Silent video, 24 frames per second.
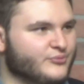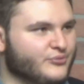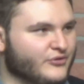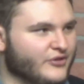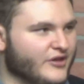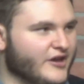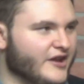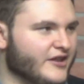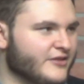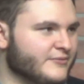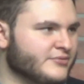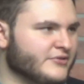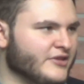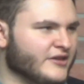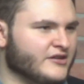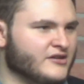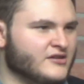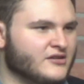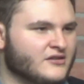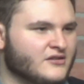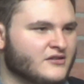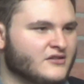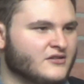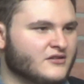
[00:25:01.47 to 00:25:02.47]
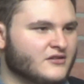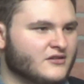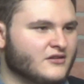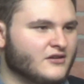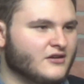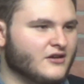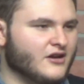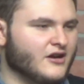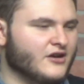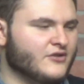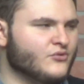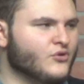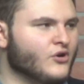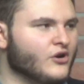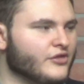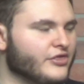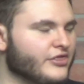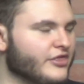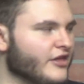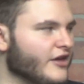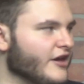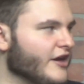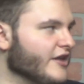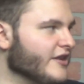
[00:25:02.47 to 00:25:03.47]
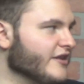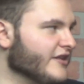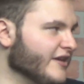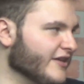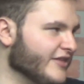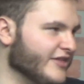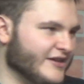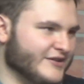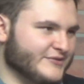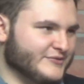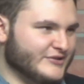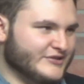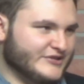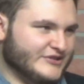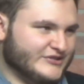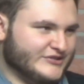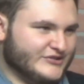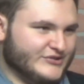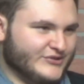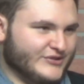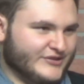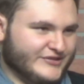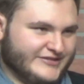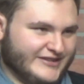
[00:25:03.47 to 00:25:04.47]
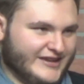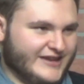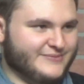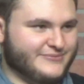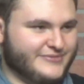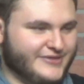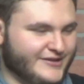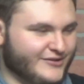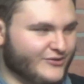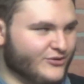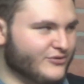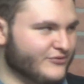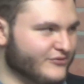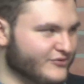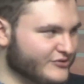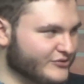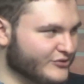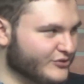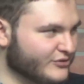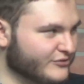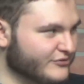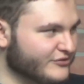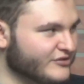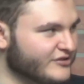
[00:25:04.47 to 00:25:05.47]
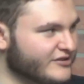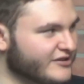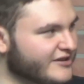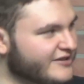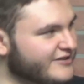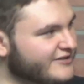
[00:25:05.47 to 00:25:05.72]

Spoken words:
it'd be like, hey, I want that. And then we just do the same thing over and over again.